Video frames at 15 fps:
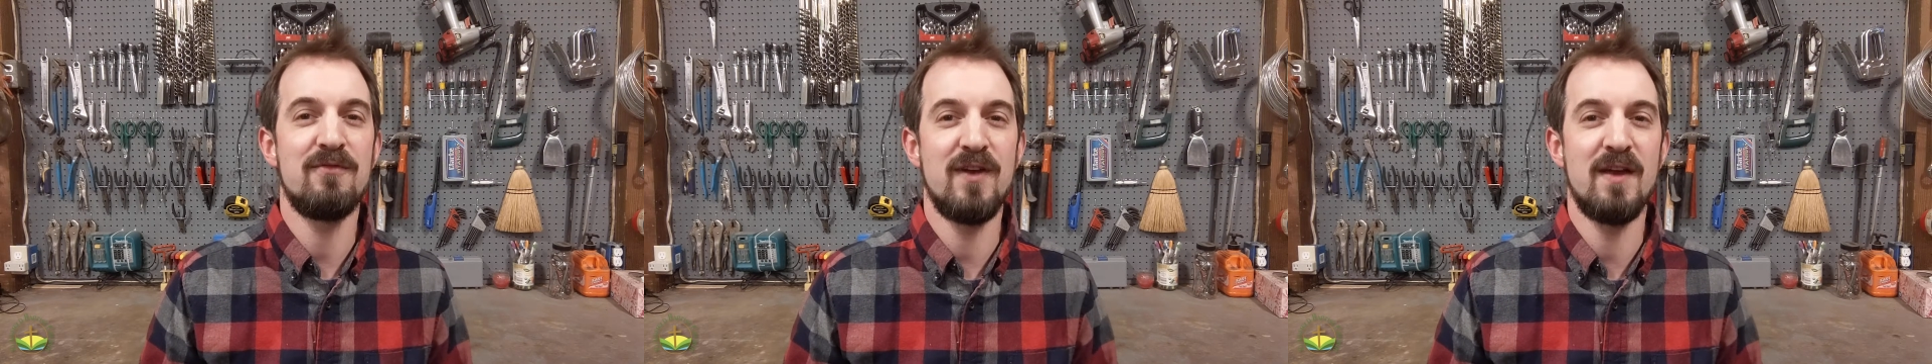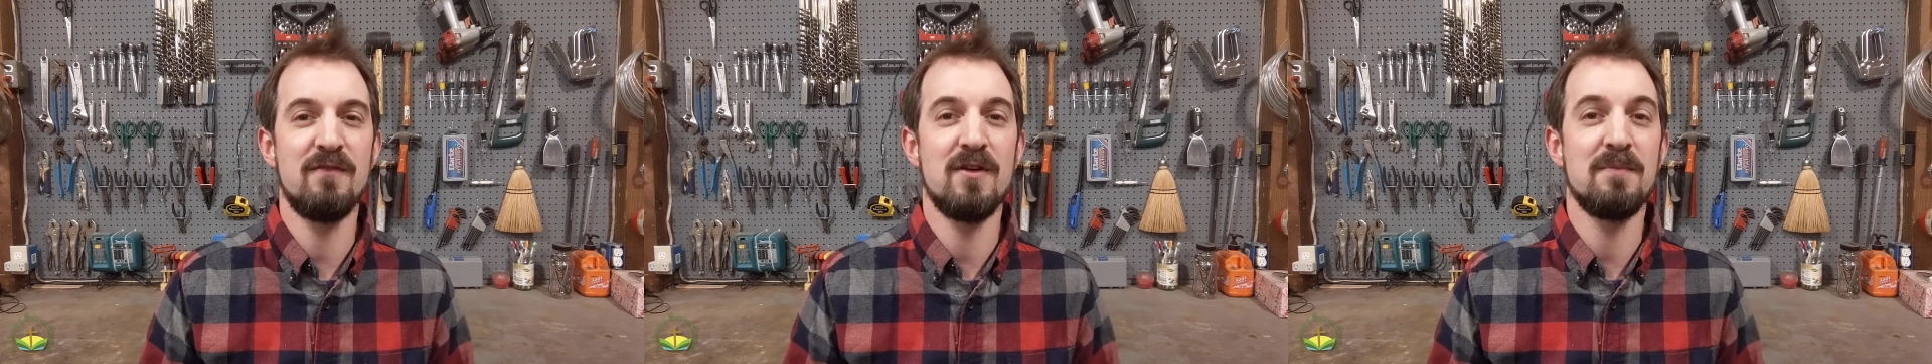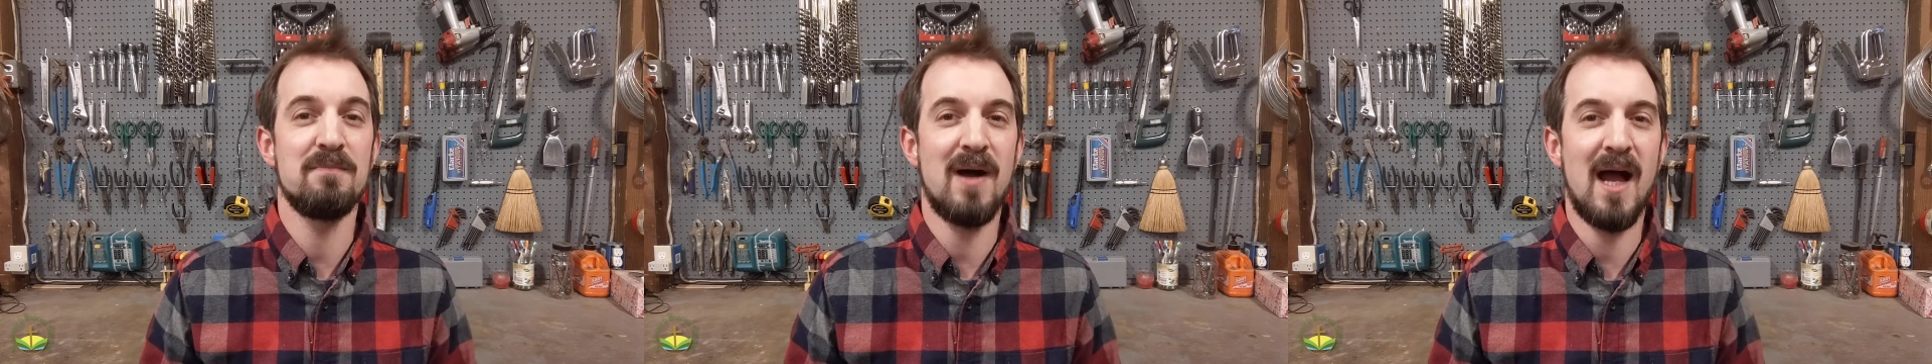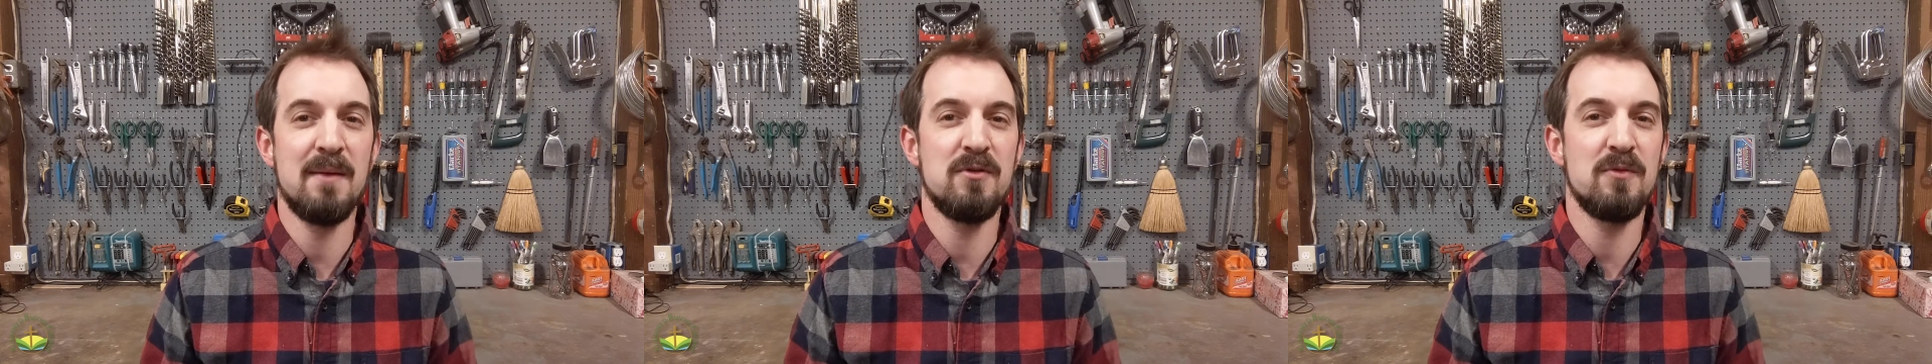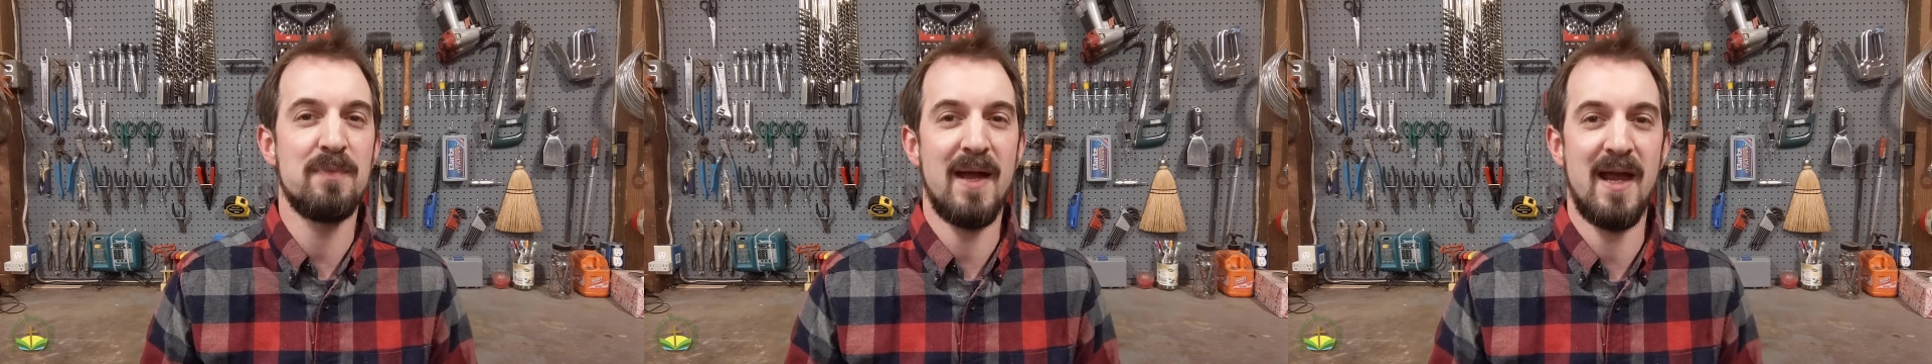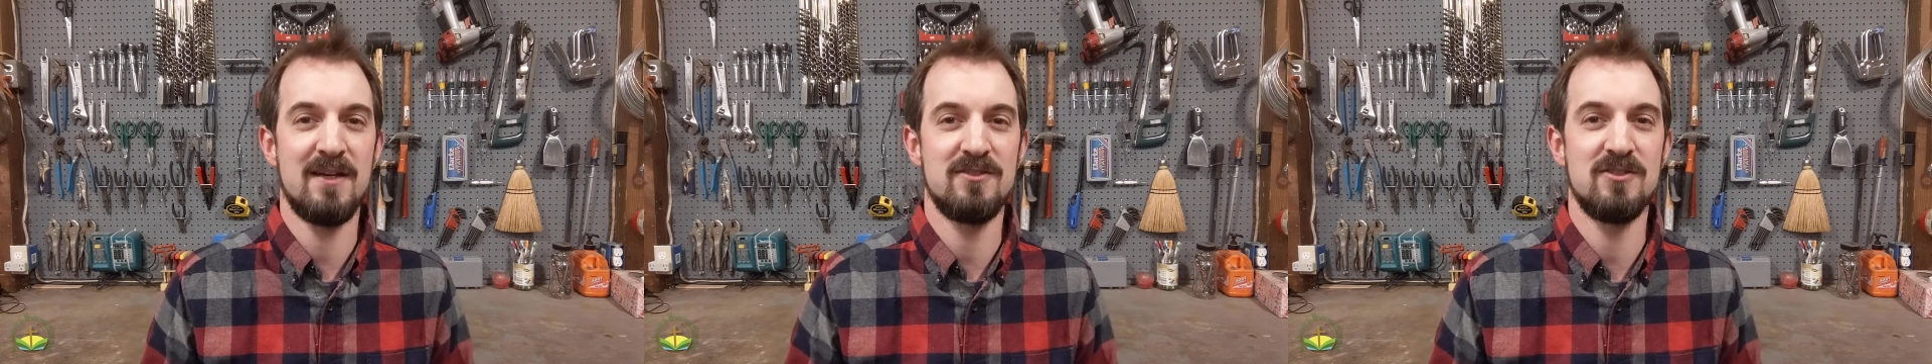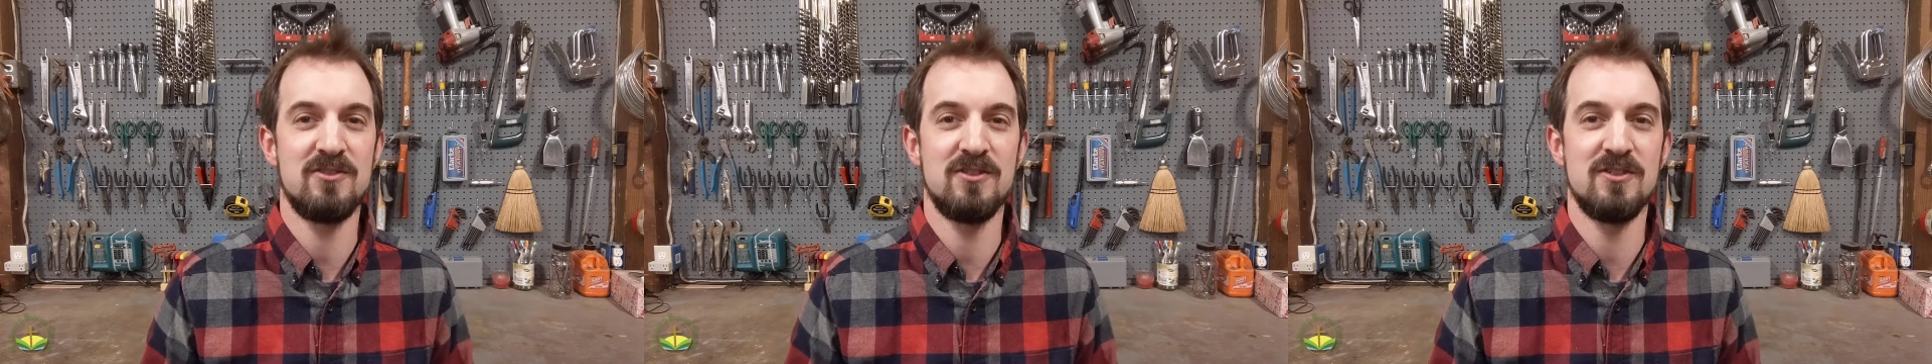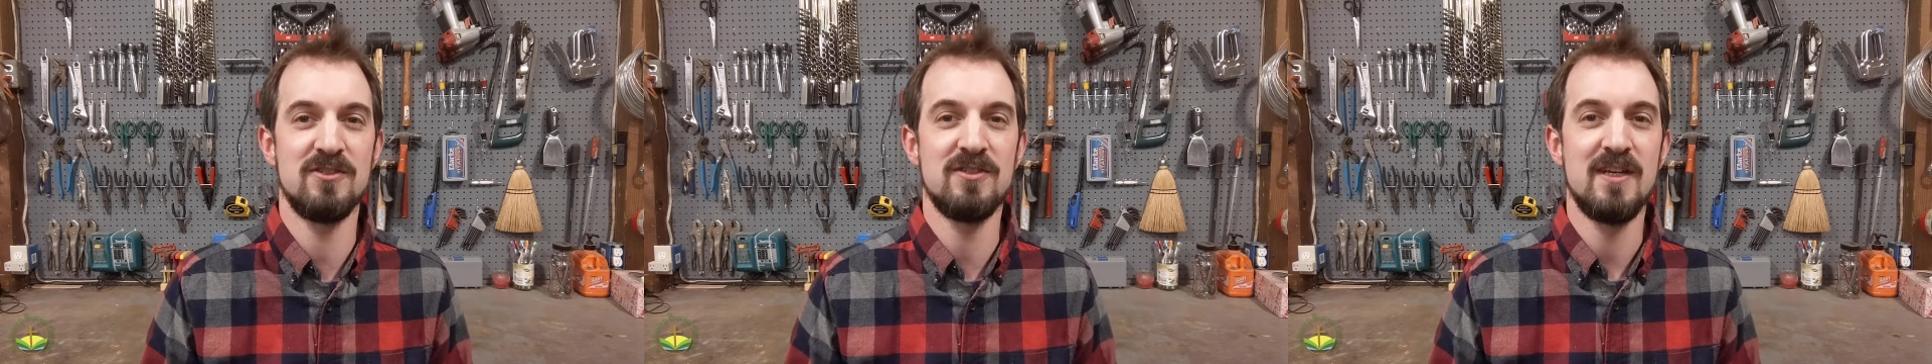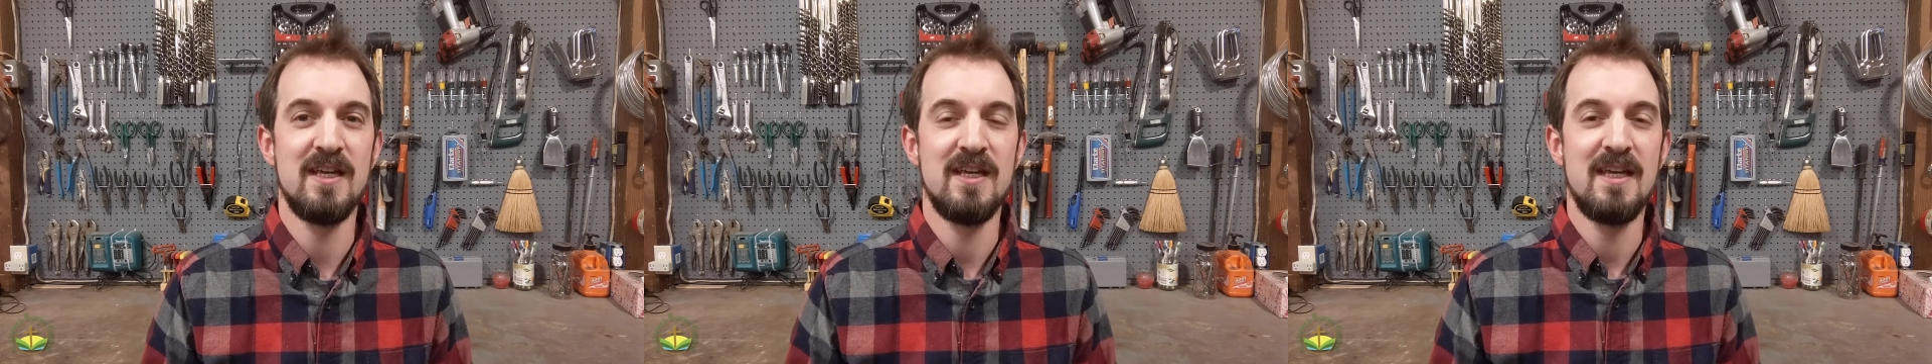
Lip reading: favorite Bible passages.